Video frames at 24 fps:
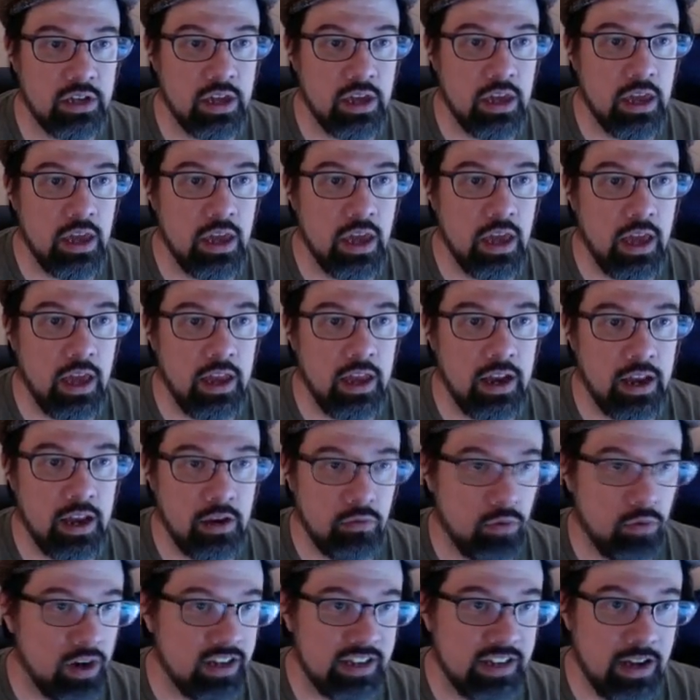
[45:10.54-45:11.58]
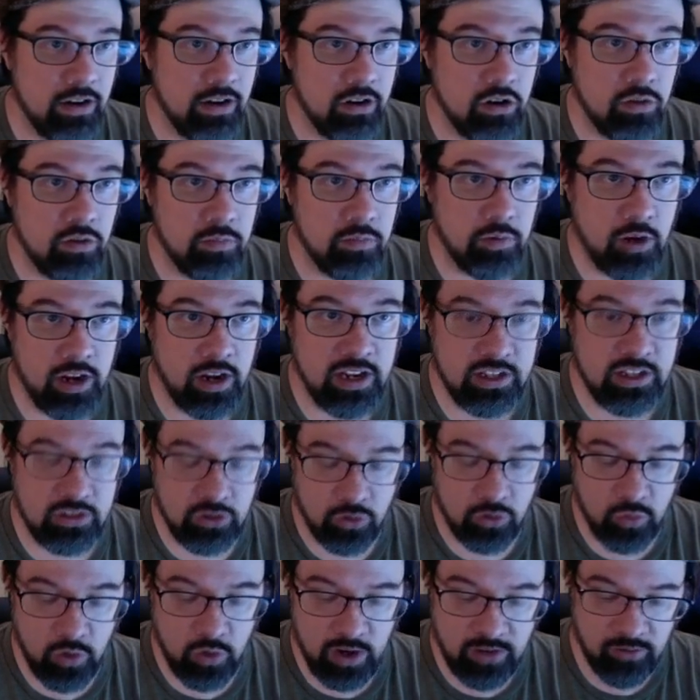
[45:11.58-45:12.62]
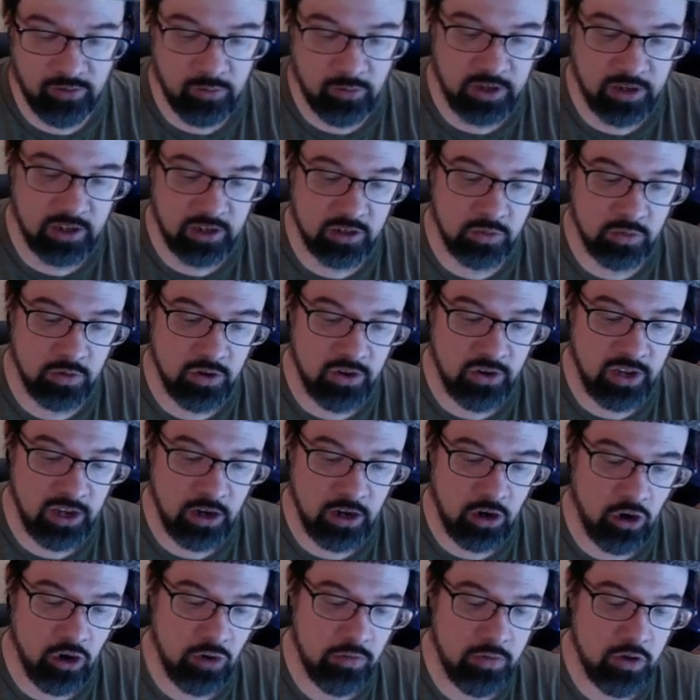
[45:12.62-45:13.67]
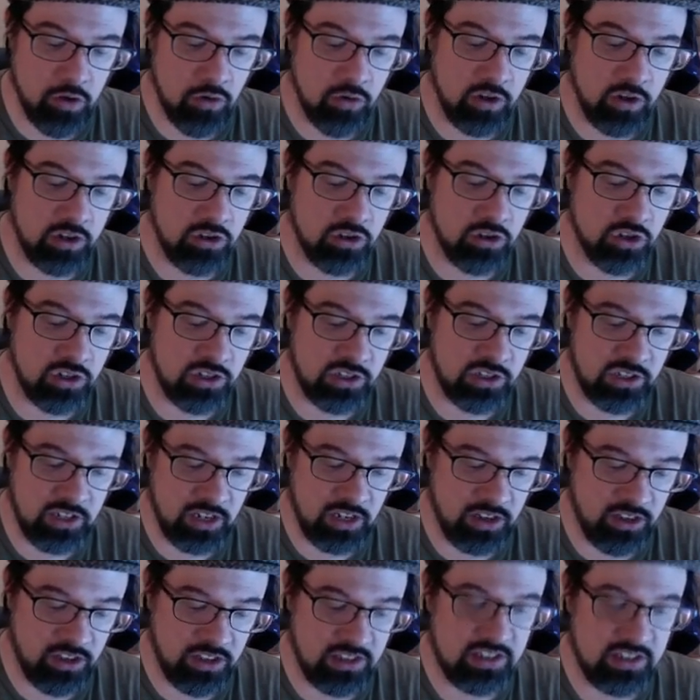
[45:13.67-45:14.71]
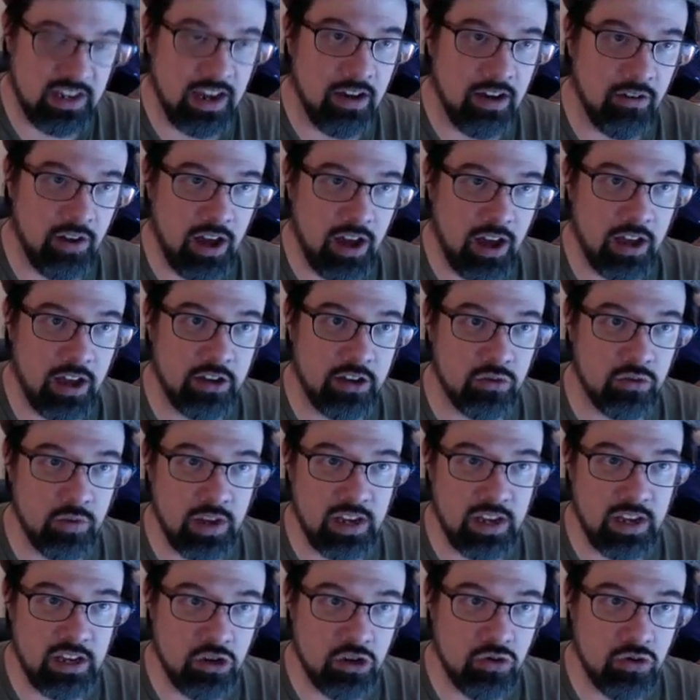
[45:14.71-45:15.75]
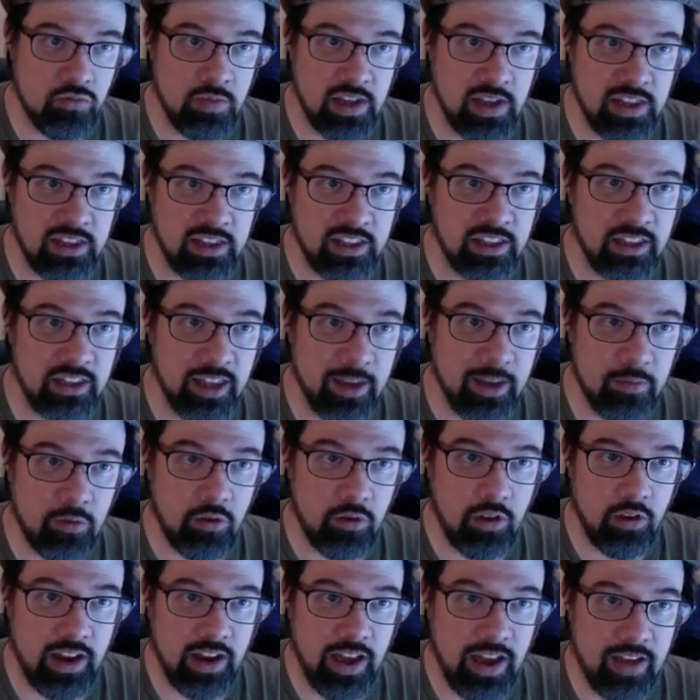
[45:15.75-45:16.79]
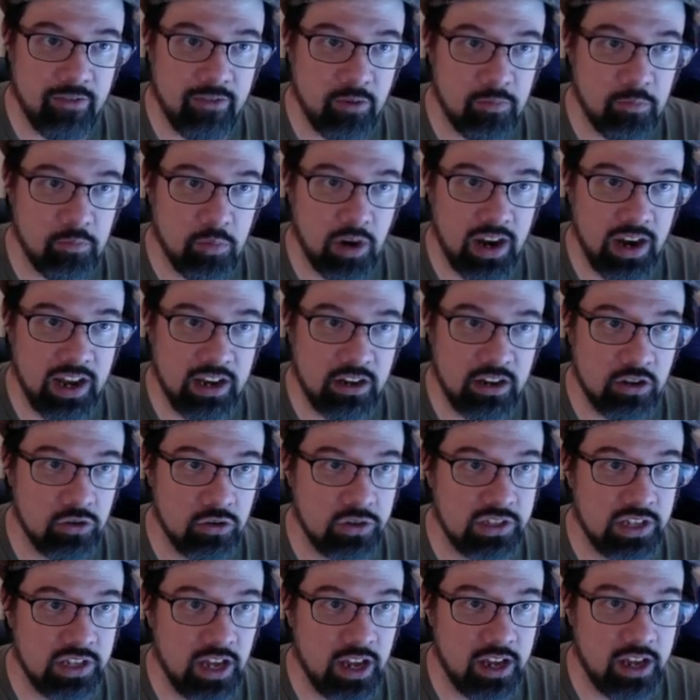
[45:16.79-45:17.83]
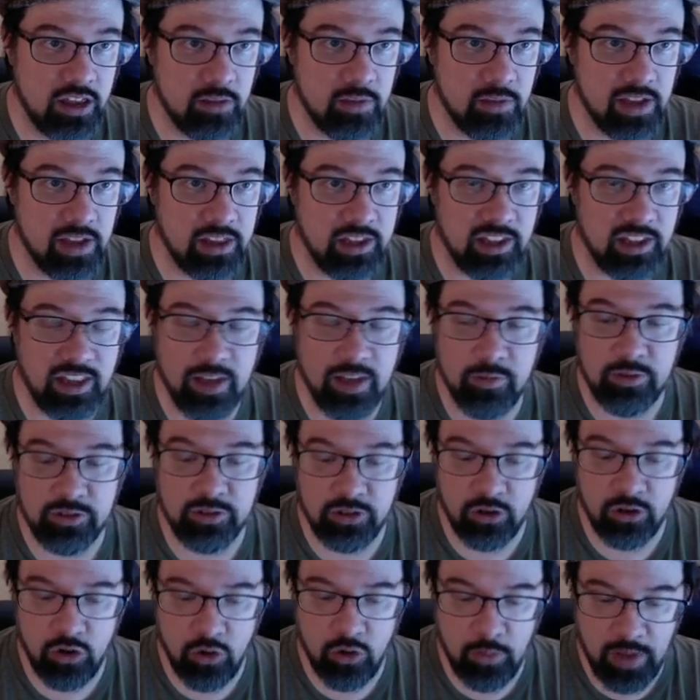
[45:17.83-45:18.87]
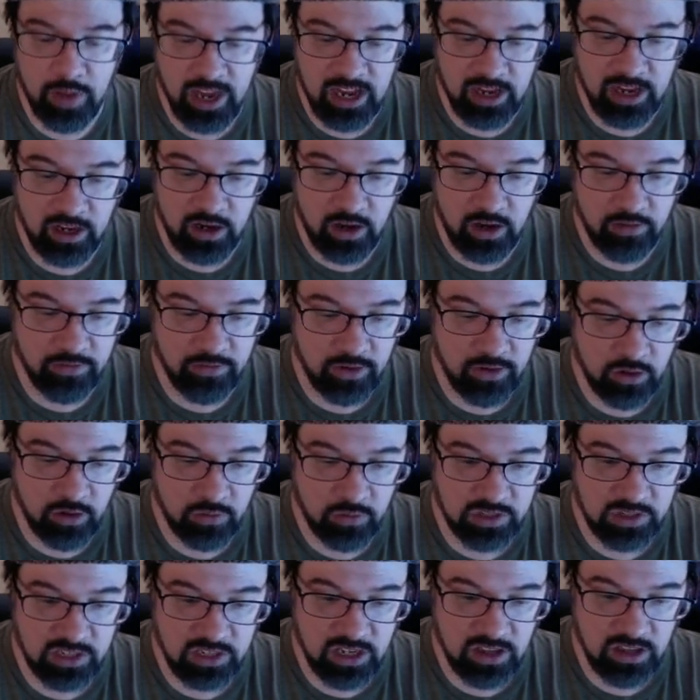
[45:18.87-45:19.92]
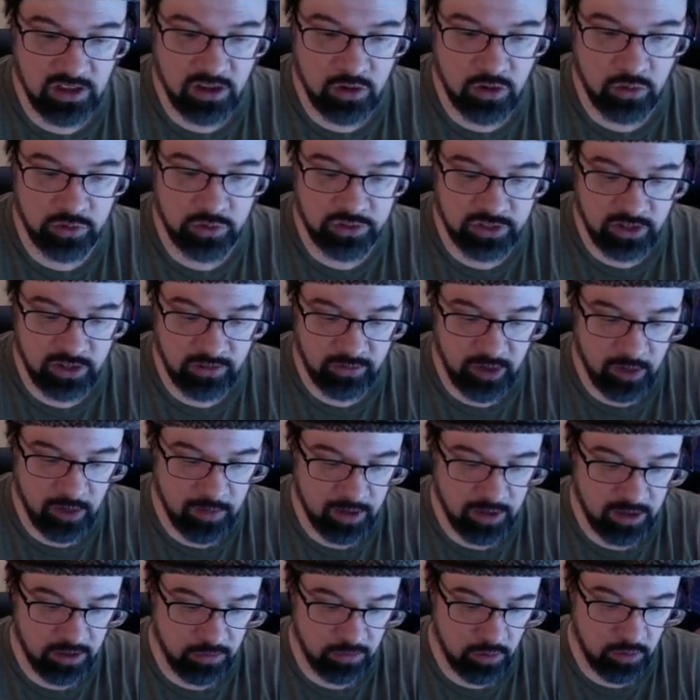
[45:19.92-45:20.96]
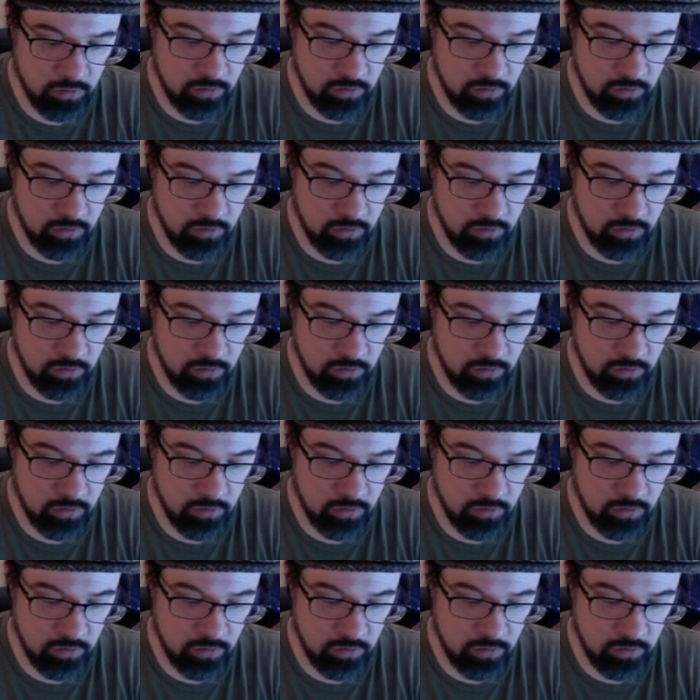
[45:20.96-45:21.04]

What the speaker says: and write down a new price or whatever, because when you get home, you can just stick this down onto a new mailing label and have a brand new sign. The mailing labels are opaque enough, you don't see the old stuff coming through.